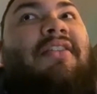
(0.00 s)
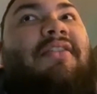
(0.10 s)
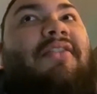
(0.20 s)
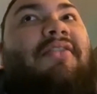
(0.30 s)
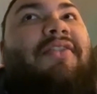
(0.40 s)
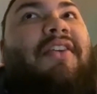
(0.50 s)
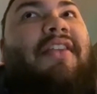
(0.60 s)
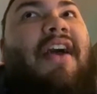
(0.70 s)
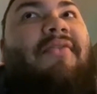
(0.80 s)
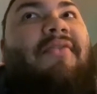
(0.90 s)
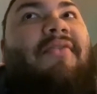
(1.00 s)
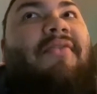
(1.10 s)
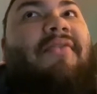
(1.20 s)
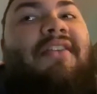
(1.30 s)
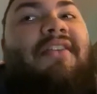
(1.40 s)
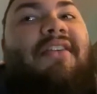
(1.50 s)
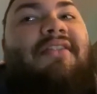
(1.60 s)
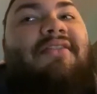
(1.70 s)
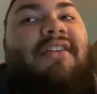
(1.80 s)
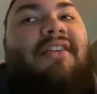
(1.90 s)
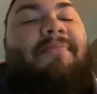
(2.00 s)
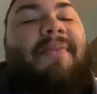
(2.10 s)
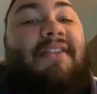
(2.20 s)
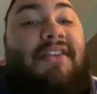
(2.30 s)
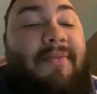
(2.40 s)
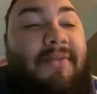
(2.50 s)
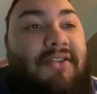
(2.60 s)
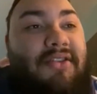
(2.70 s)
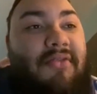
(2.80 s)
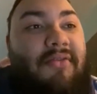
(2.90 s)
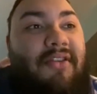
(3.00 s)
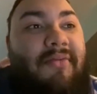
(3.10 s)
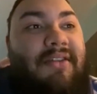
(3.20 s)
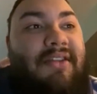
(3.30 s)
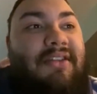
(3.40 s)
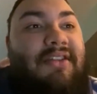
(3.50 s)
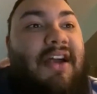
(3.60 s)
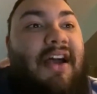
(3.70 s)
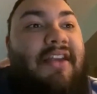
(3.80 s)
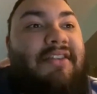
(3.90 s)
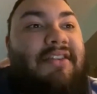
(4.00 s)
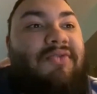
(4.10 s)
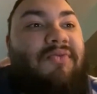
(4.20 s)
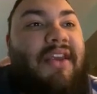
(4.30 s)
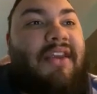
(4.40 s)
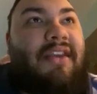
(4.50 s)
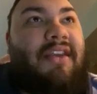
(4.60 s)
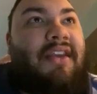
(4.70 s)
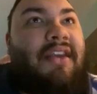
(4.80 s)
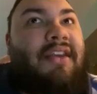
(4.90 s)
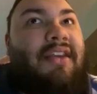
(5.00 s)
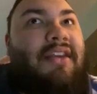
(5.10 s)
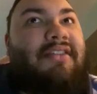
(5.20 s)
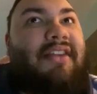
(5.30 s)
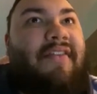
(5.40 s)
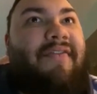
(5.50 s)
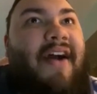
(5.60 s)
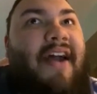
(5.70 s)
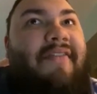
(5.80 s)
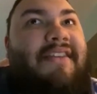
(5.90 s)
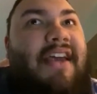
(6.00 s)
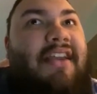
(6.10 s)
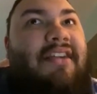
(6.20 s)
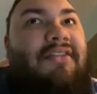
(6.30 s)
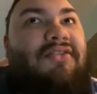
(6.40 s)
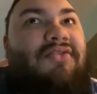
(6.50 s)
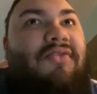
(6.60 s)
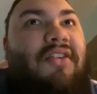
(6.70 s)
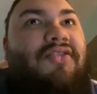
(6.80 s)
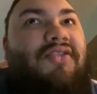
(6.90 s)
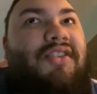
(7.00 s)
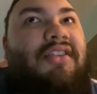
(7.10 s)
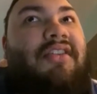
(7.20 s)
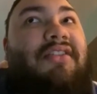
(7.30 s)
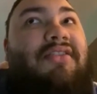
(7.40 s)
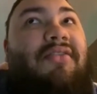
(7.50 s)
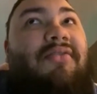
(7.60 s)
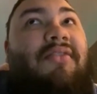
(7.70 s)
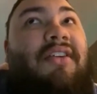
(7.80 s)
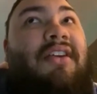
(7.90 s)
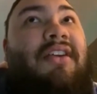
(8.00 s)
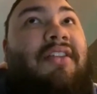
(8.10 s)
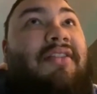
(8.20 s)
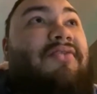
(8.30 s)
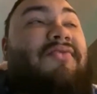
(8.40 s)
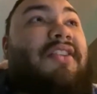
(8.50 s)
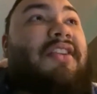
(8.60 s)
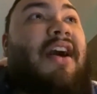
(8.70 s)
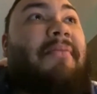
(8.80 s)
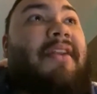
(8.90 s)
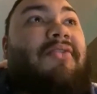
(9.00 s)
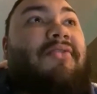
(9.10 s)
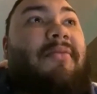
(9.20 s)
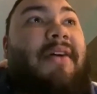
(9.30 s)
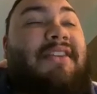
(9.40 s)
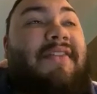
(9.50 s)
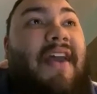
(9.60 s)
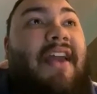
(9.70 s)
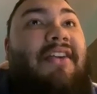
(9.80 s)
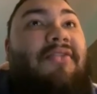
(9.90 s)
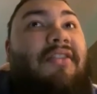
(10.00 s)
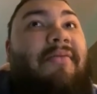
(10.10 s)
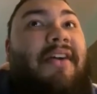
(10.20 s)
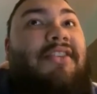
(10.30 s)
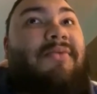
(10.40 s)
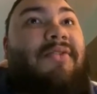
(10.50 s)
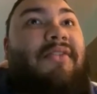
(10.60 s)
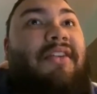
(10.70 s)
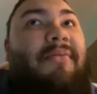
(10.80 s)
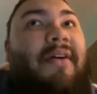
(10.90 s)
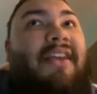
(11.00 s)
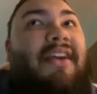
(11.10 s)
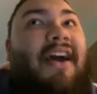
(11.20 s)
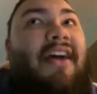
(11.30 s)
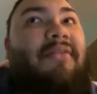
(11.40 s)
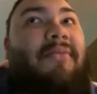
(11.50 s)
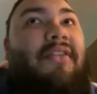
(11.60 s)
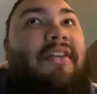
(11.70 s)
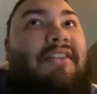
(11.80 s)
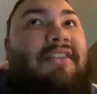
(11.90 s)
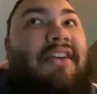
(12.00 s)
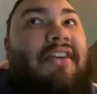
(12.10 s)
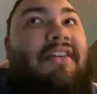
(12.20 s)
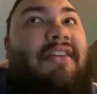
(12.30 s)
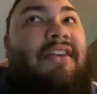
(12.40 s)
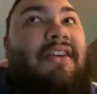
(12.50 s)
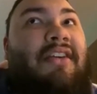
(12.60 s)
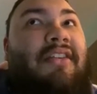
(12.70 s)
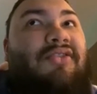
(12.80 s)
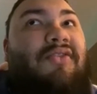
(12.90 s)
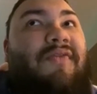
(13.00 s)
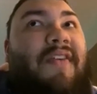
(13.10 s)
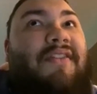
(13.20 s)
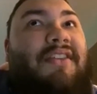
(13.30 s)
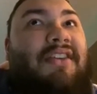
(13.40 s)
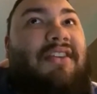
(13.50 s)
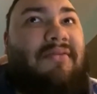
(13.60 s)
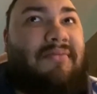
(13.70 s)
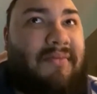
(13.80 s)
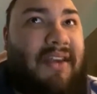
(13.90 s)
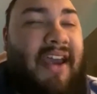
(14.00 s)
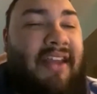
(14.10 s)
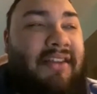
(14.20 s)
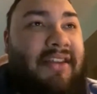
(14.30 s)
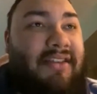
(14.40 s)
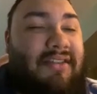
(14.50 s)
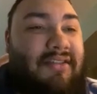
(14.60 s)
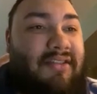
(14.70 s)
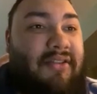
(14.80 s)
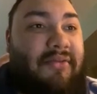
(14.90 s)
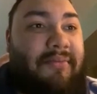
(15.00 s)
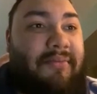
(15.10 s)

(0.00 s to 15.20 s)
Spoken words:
the only thing that really is a big time concern with him is his size and his weight. He's like 5'10", 200. So there's really not many quarterbacks, if any quarterback, smaller than him. I think Kyler Murray is like 215 at least. So